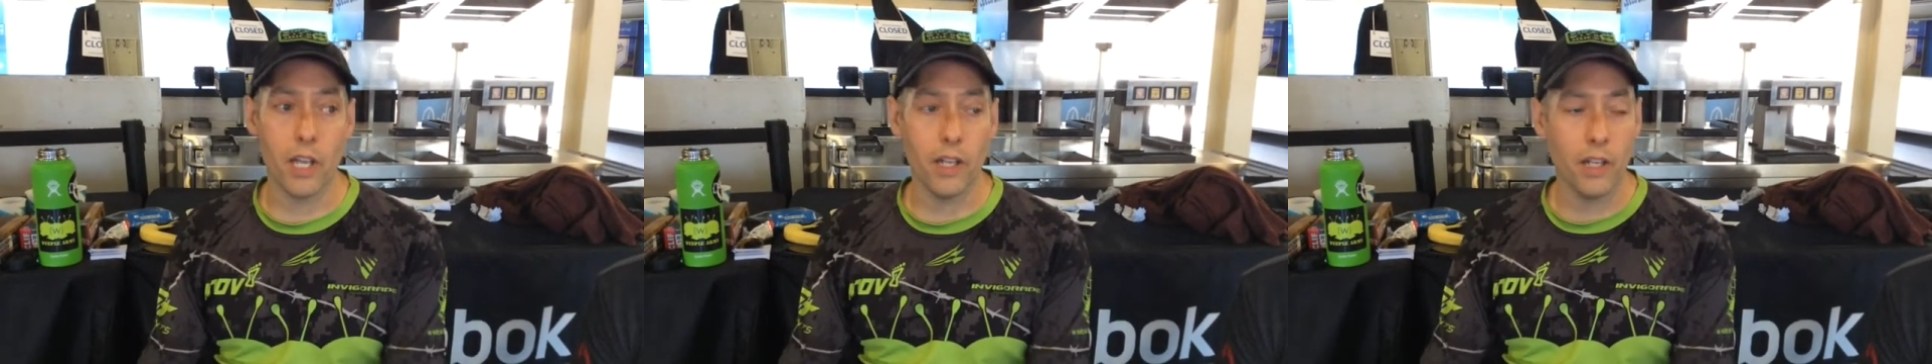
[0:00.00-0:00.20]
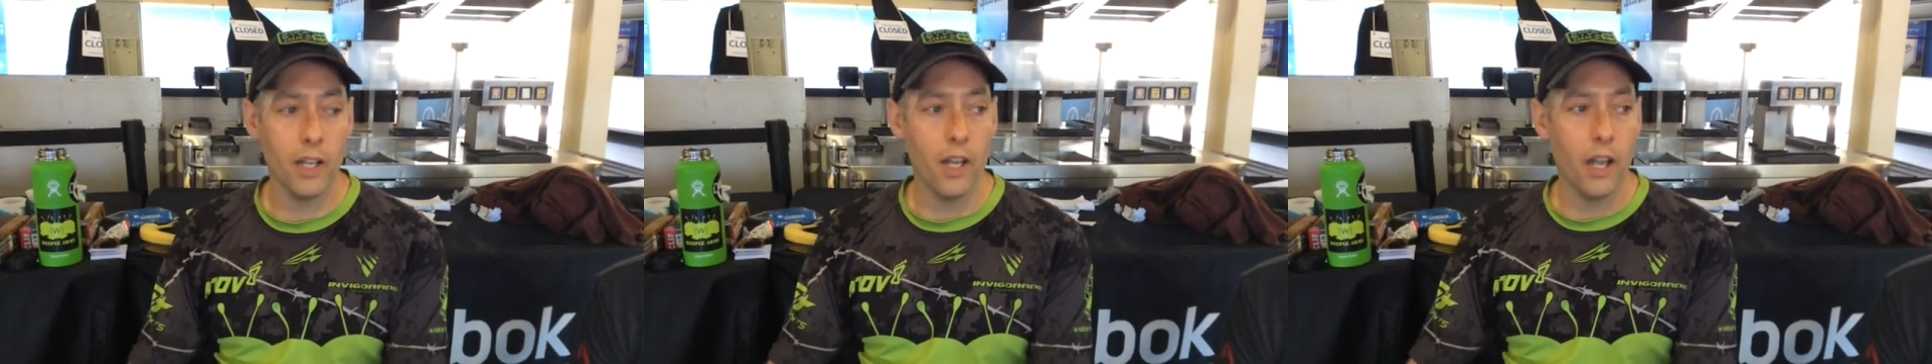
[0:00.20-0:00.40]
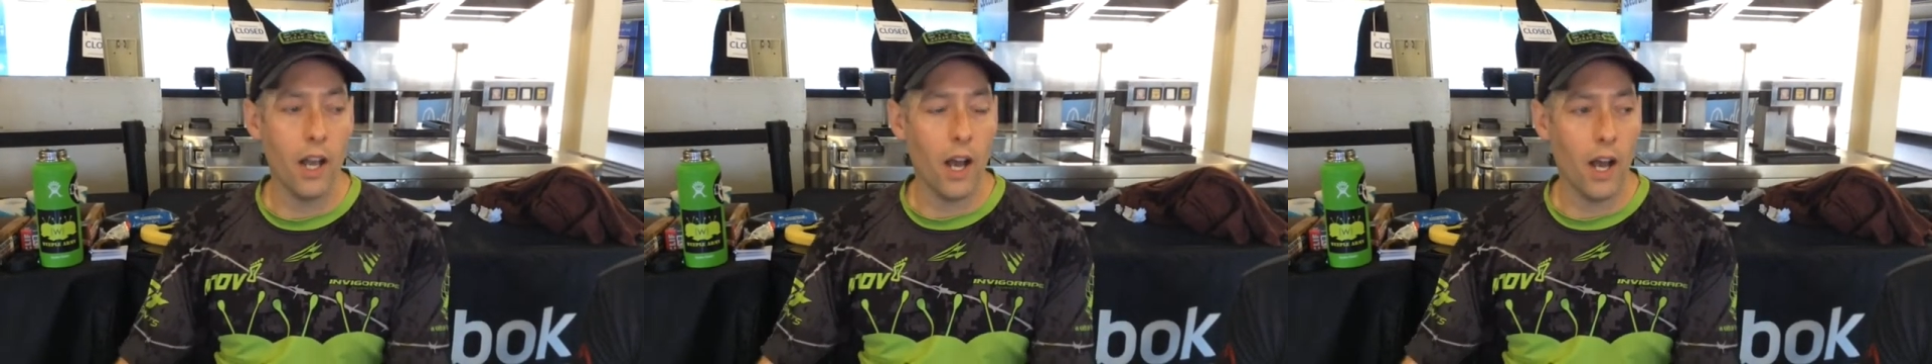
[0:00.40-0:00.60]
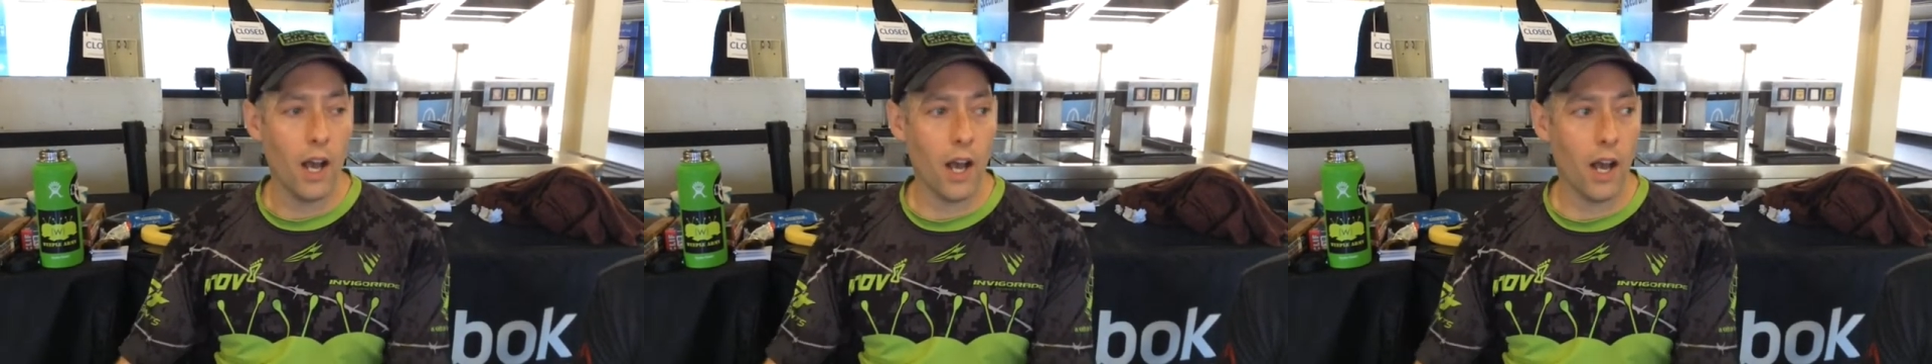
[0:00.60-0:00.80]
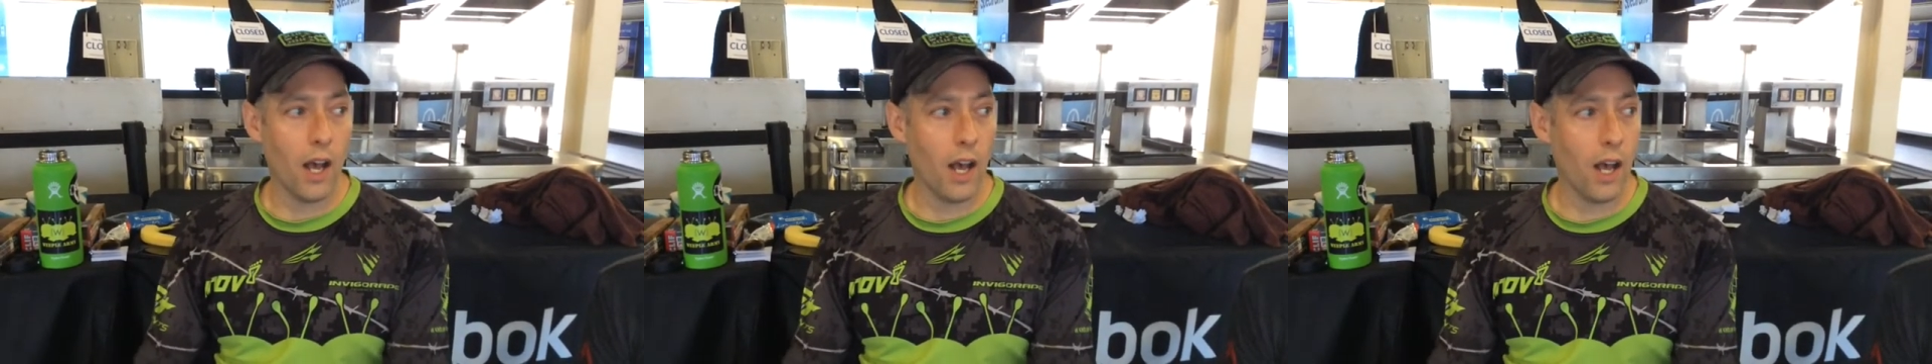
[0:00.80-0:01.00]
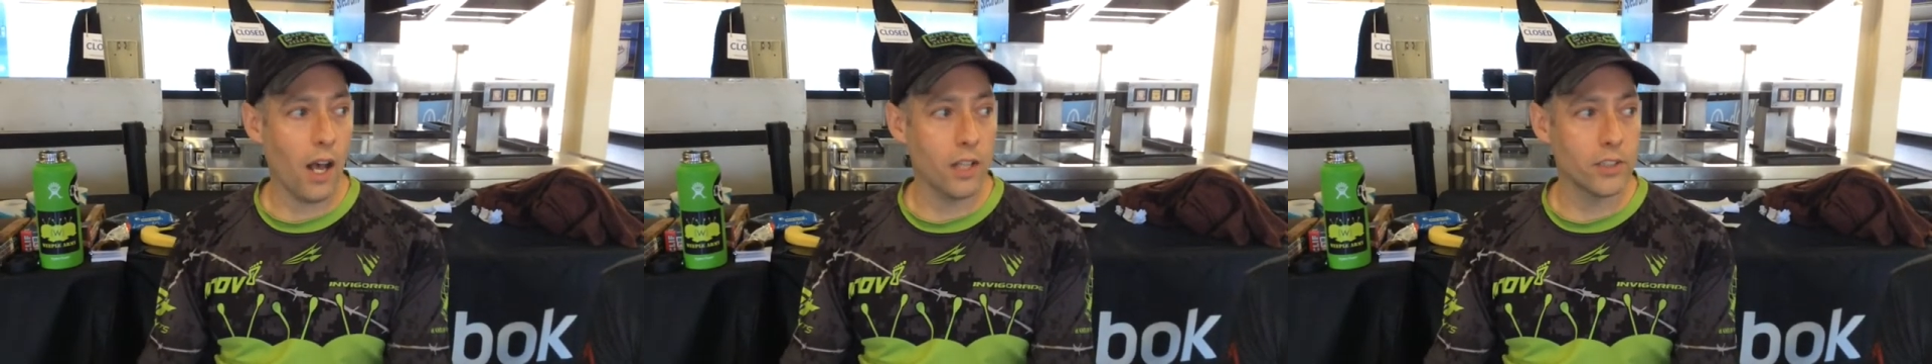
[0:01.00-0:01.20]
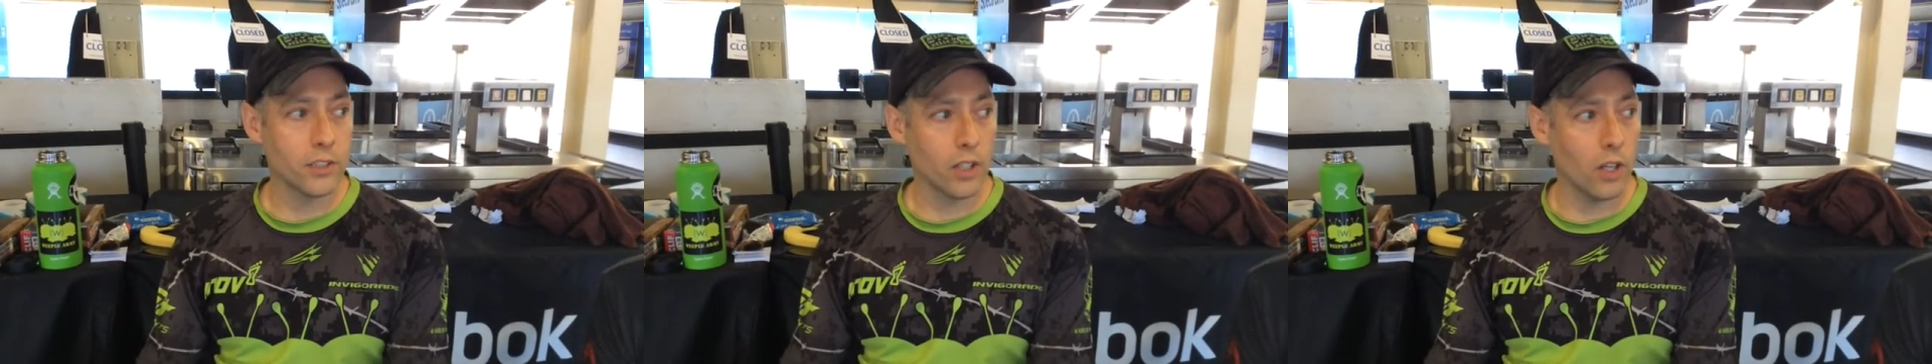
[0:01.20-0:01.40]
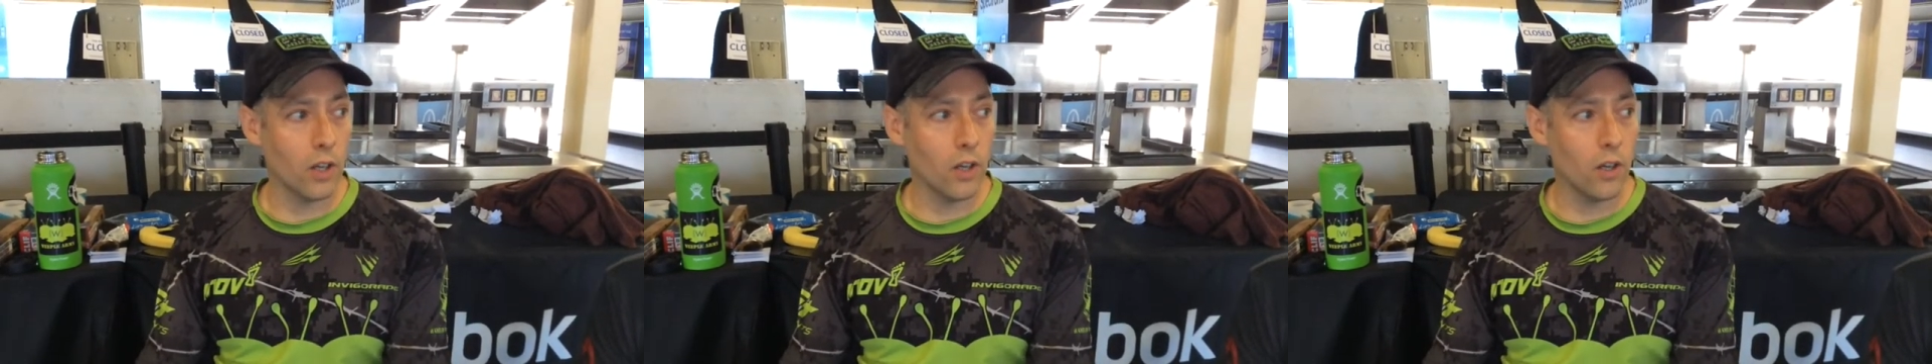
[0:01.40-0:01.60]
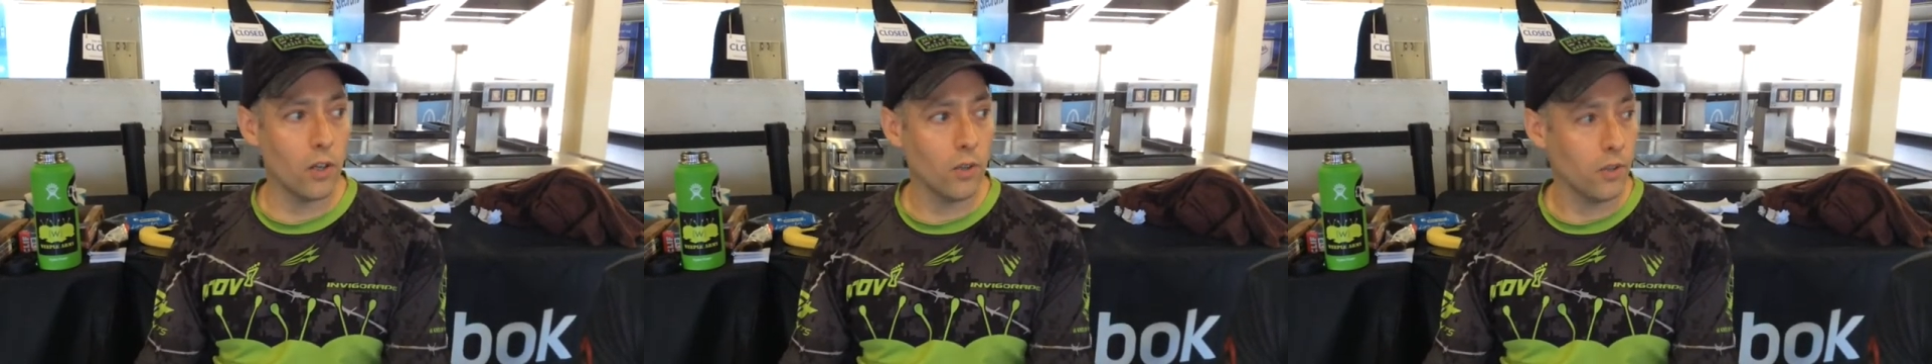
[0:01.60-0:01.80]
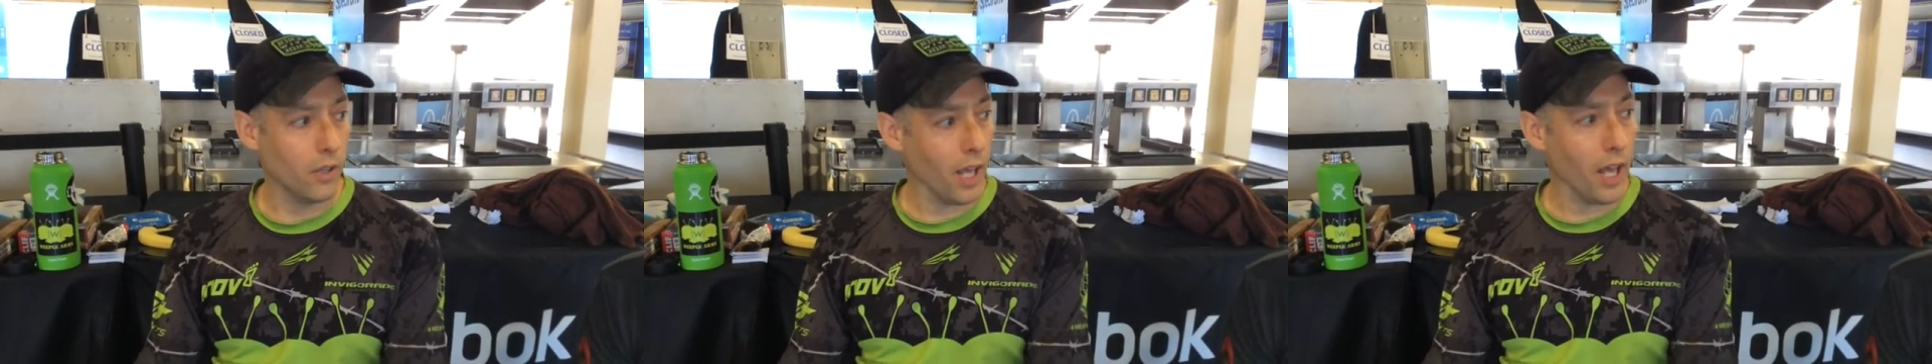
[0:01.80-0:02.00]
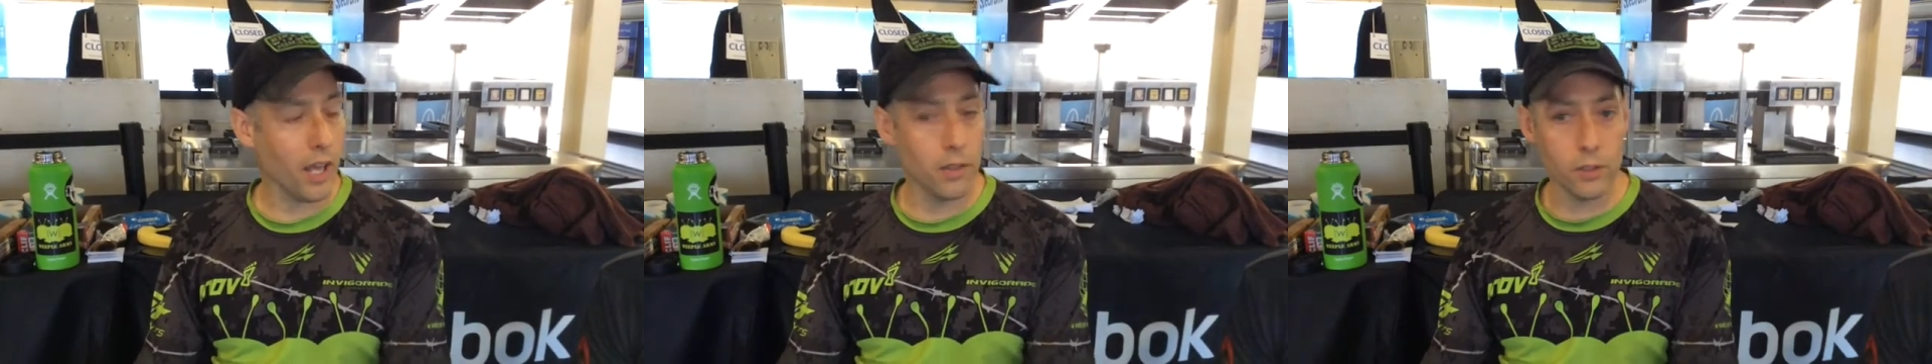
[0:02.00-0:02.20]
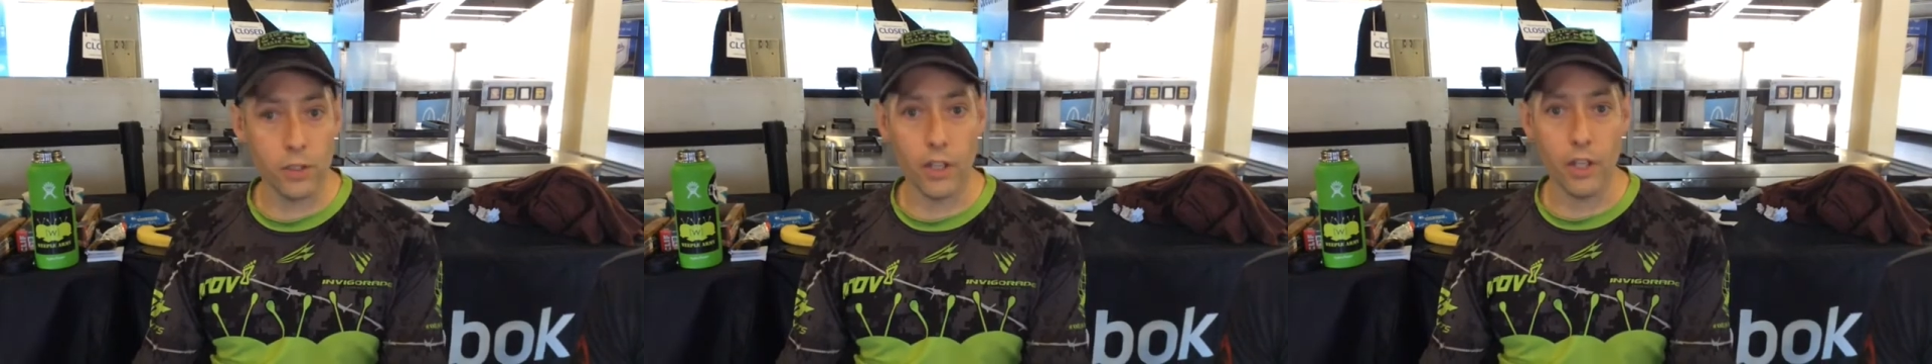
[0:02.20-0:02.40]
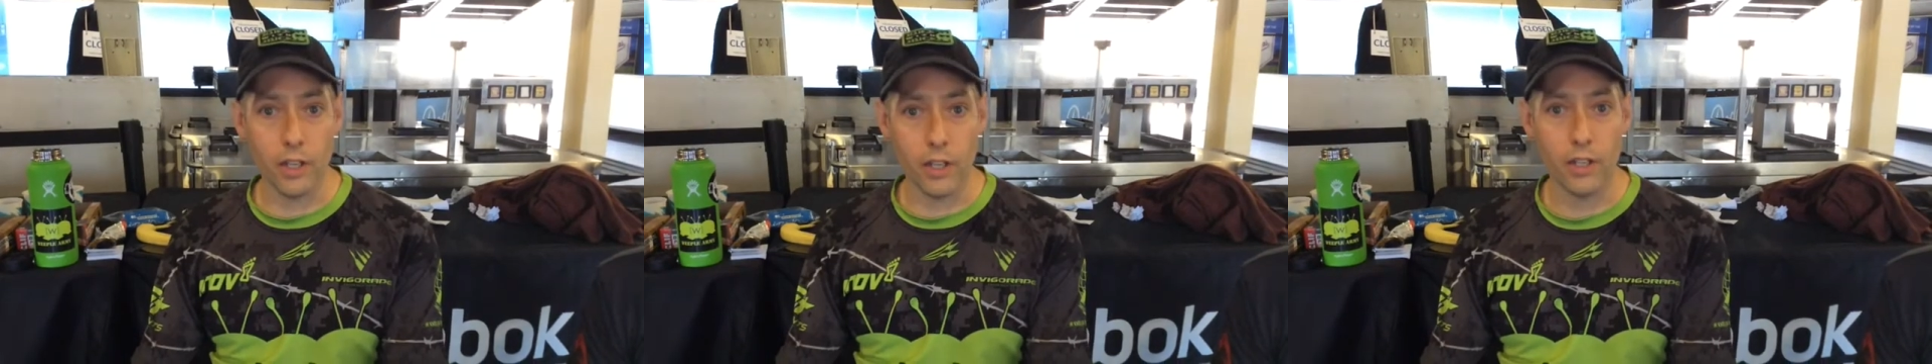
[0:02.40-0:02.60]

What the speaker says: It was good.